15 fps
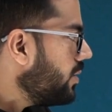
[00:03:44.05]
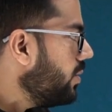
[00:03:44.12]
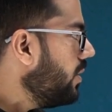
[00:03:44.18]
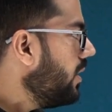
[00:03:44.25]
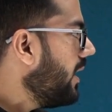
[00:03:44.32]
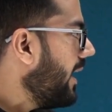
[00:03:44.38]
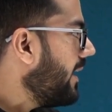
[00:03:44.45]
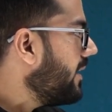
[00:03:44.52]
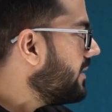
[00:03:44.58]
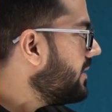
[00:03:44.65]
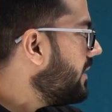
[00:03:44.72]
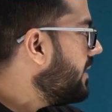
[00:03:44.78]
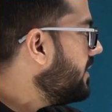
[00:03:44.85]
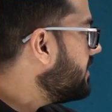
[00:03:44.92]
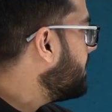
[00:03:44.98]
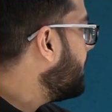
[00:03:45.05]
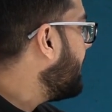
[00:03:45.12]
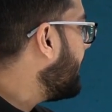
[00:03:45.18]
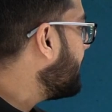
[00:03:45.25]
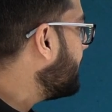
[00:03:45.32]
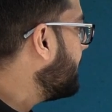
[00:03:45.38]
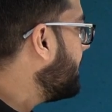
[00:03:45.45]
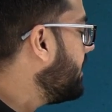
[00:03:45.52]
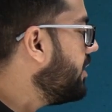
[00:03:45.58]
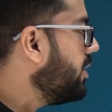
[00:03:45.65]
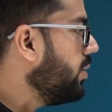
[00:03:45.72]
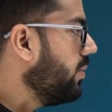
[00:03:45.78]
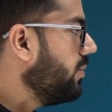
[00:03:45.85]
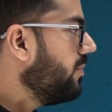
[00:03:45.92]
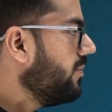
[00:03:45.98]
2 and other is lesser than
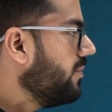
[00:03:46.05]
2.